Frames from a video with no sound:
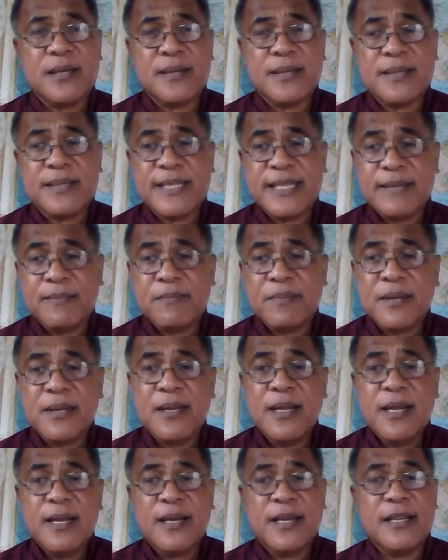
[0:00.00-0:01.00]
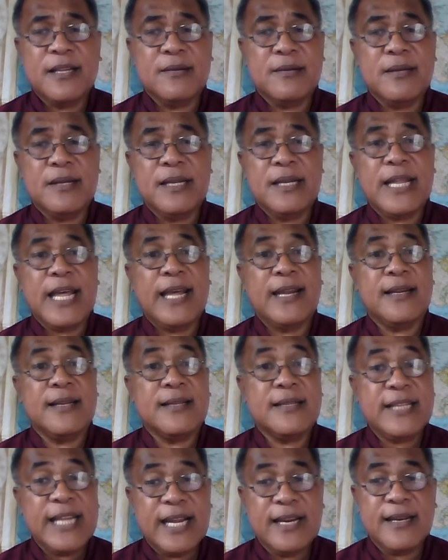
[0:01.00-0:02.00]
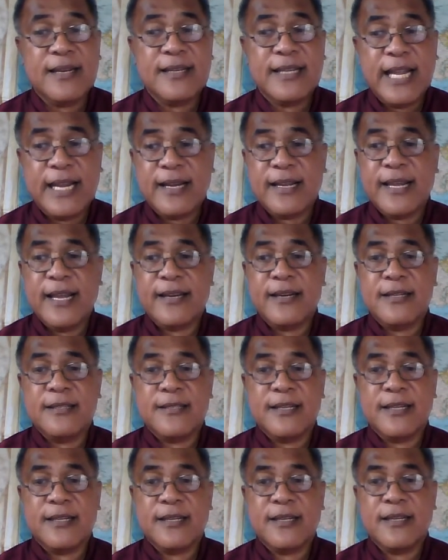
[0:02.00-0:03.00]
temple, it had ten candlestick.